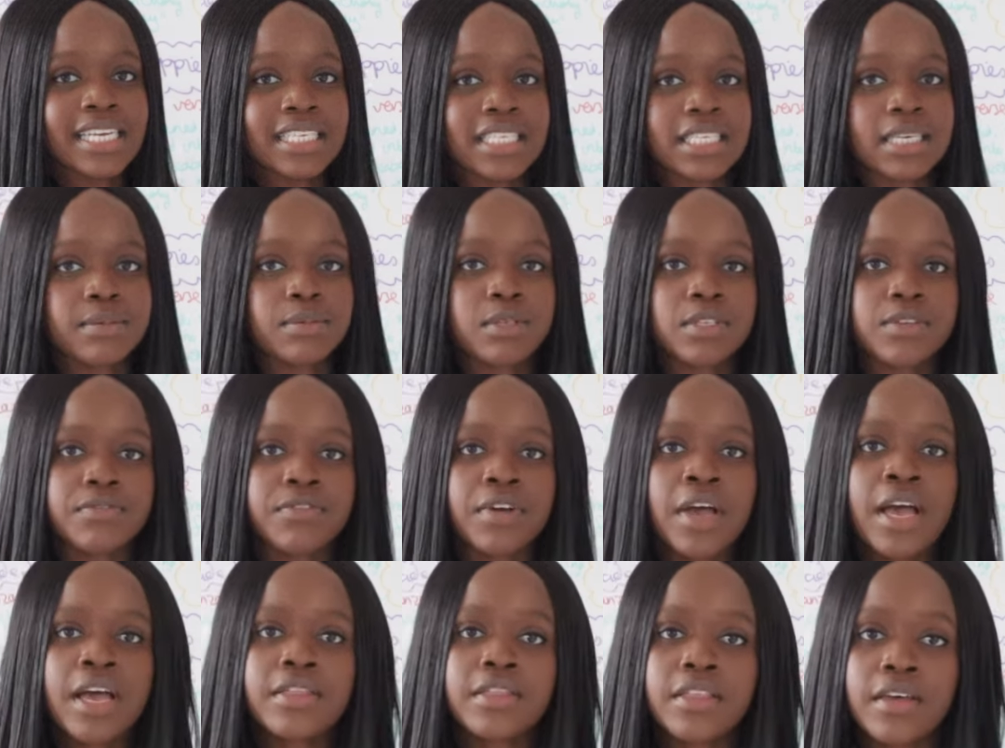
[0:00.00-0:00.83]
in terms of
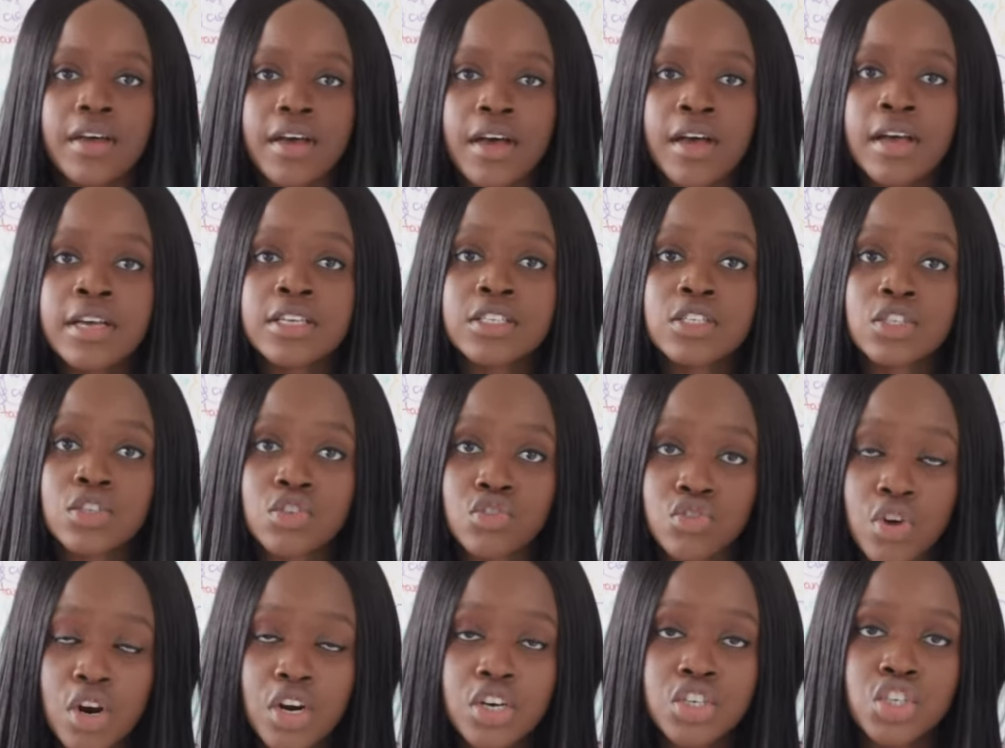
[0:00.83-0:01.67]
the
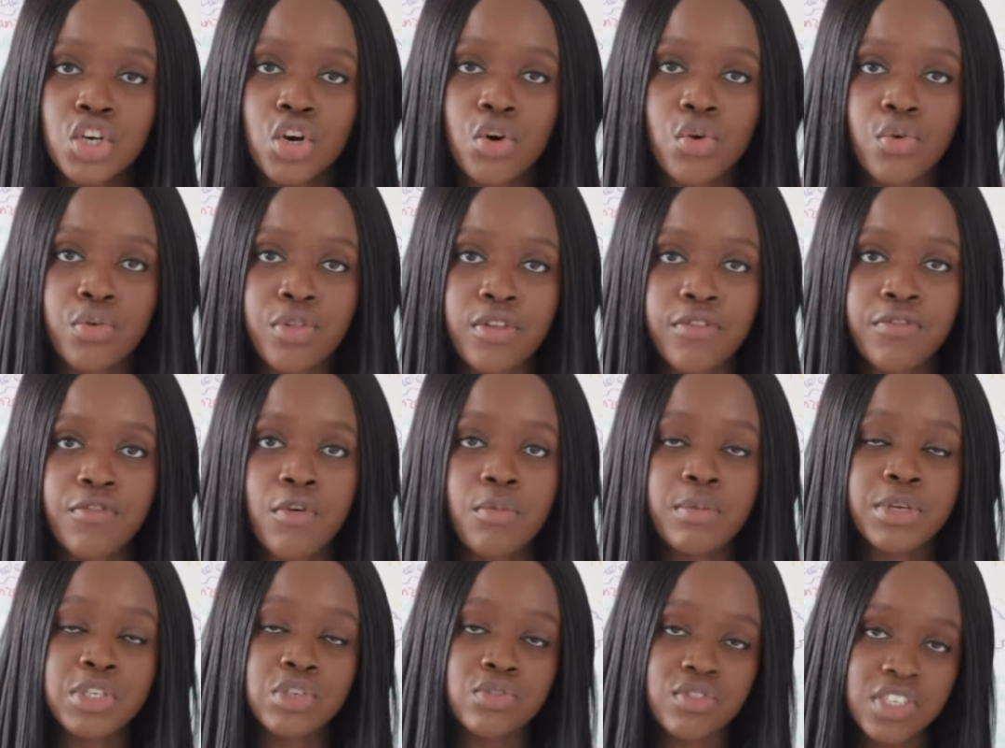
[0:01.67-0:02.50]
structure or the
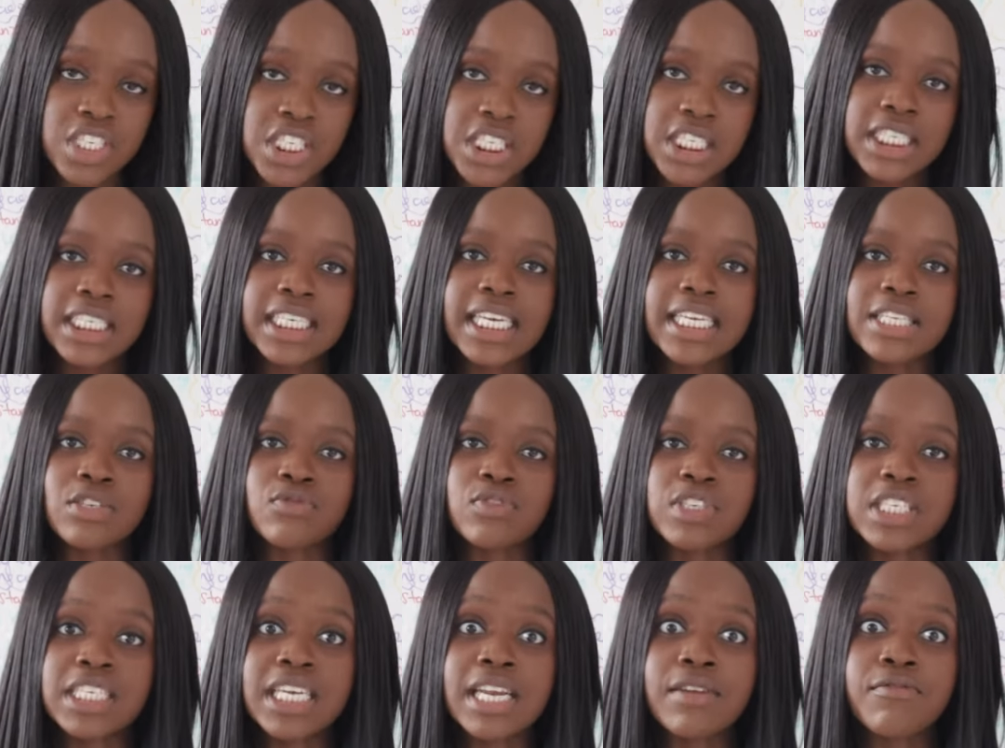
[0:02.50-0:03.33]
form it's written, it's
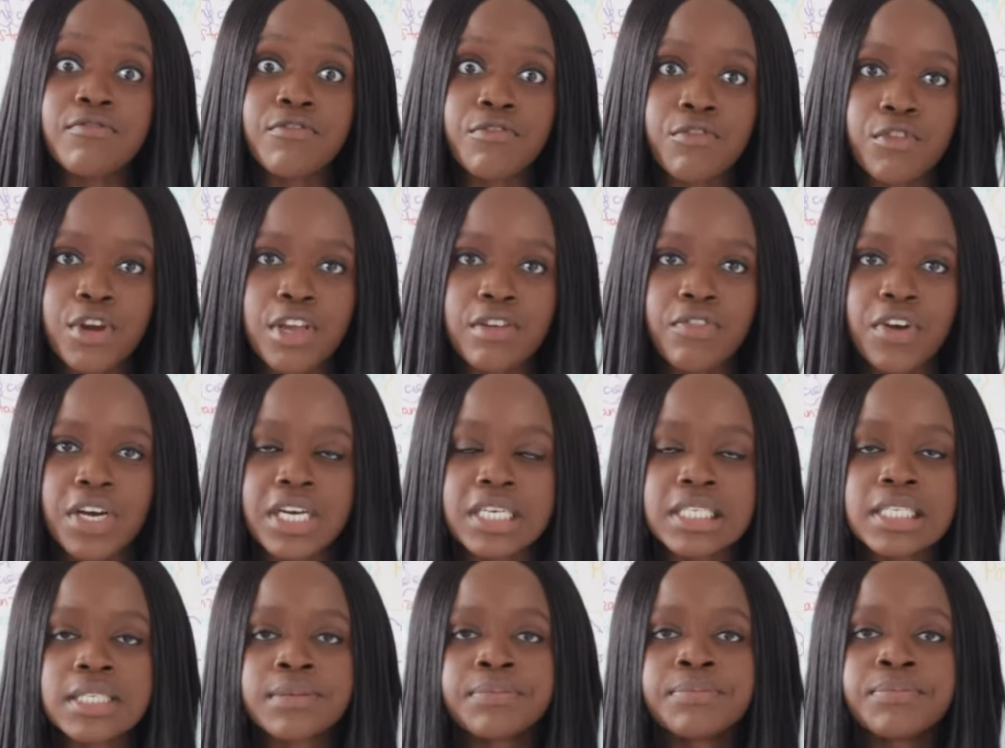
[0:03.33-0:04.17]
written in free
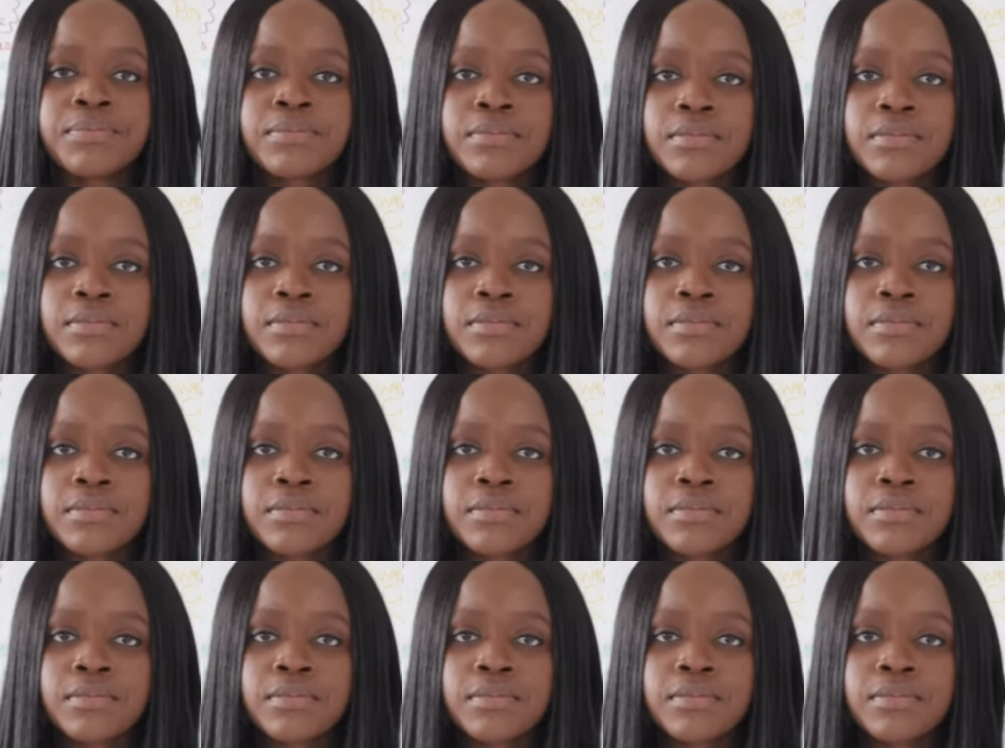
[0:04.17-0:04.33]
verse.